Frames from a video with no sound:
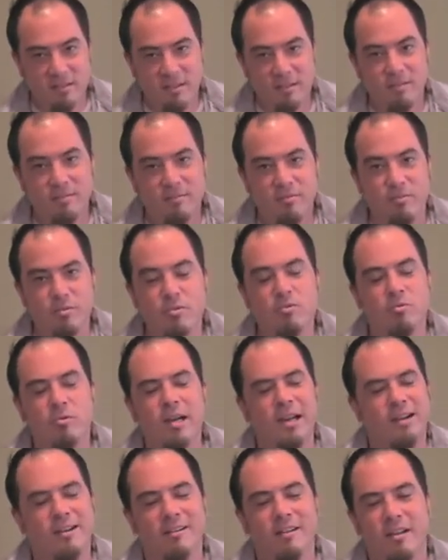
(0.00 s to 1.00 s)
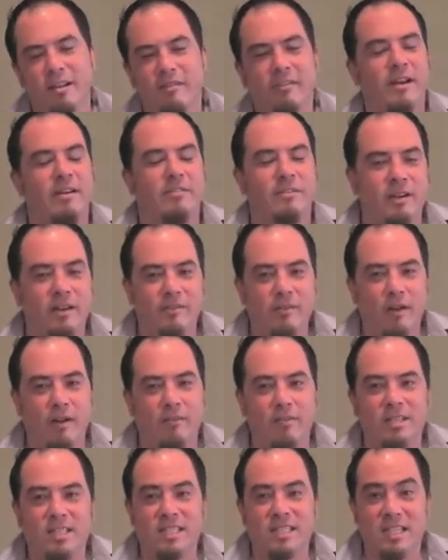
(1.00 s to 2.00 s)
rarely have
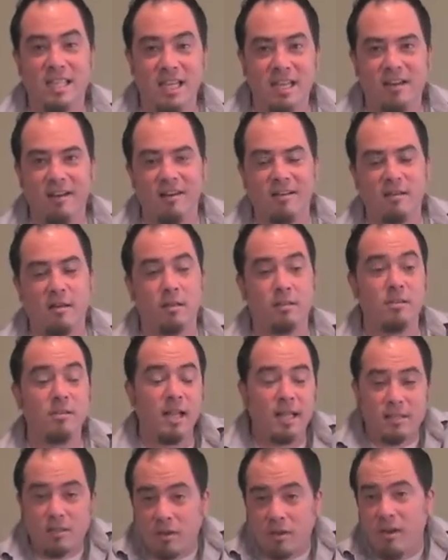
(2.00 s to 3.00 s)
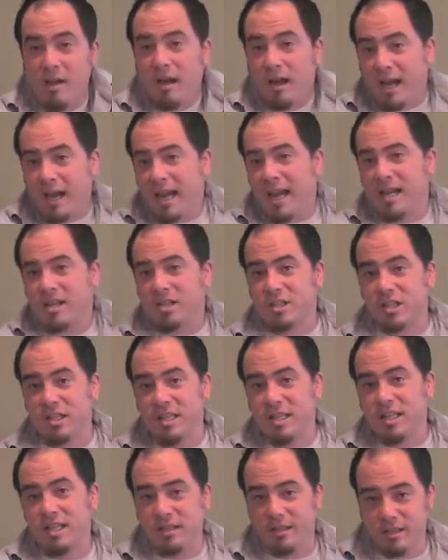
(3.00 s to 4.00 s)
ever seen an adult do that. So I
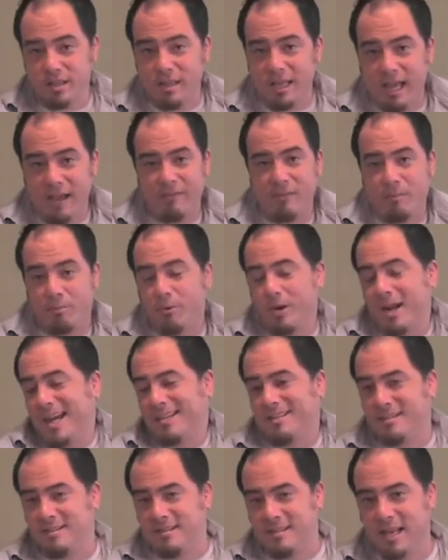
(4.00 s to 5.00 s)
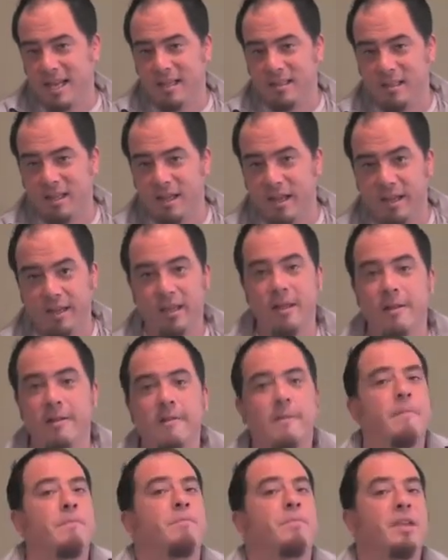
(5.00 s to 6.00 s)
actually haven't practiced that. Like,
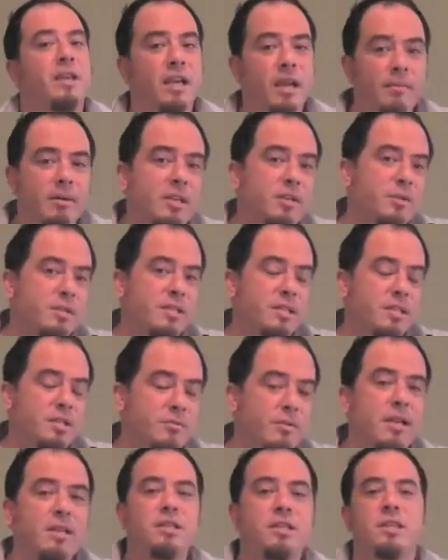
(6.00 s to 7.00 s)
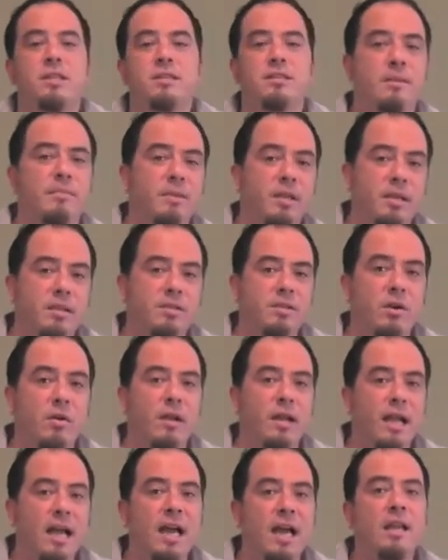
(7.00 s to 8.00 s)
you come into a situation, something is
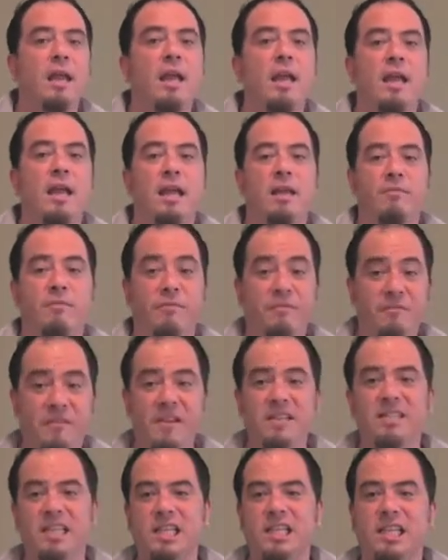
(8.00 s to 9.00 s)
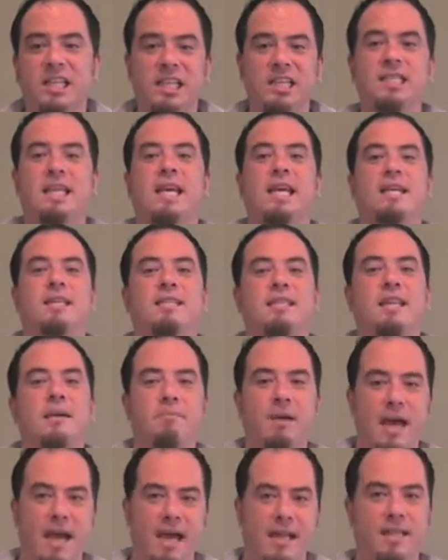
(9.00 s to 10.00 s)
going on, physically take a
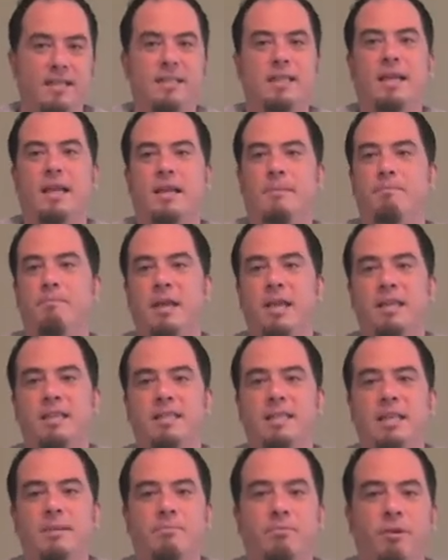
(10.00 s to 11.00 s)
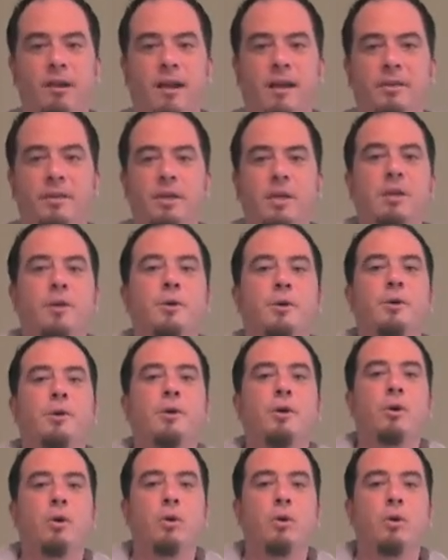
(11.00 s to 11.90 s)
step back and take a big deep breath,